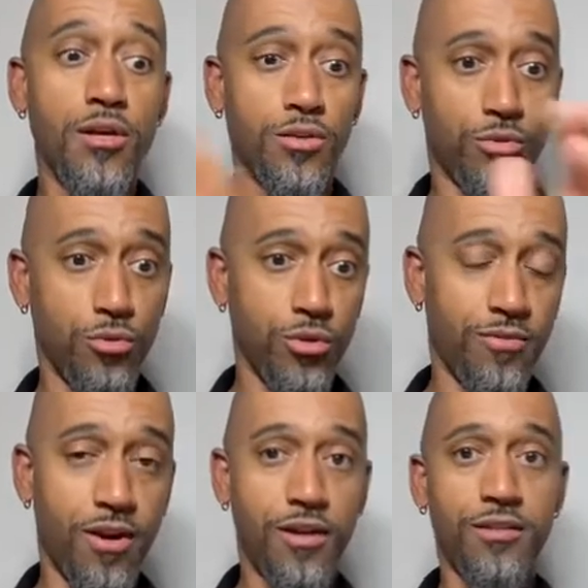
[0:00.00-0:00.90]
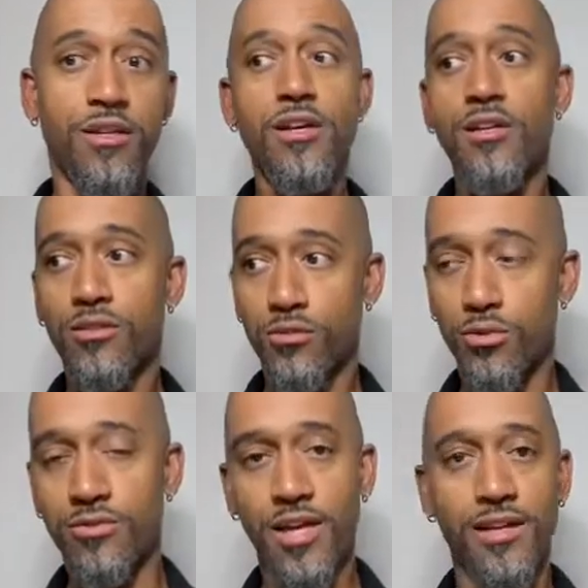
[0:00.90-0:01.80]
School of Arts, School
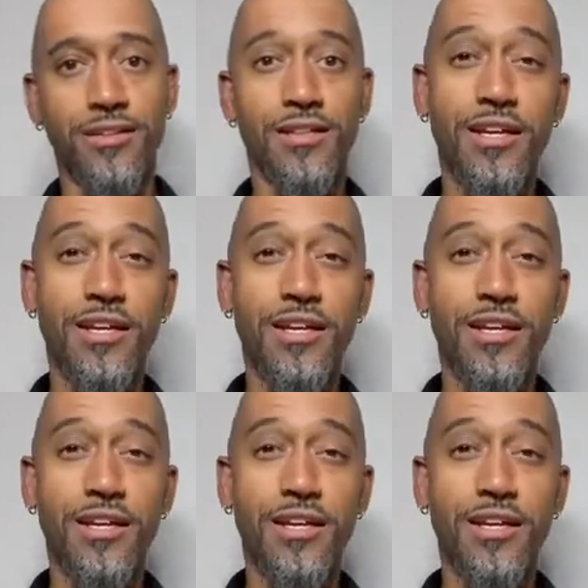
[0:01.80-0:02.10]
of Sciences.